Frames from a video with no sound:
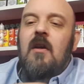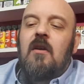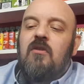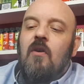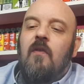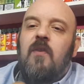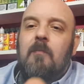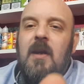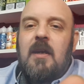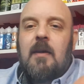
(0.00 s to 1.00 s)
So for
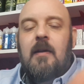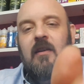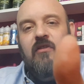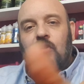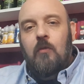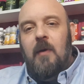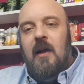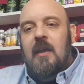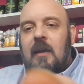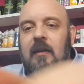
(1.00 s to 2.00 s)
me, it's
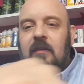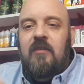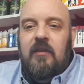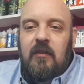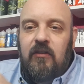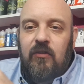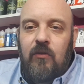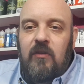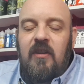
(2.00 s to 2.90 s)
goodbye and I'll see you soon.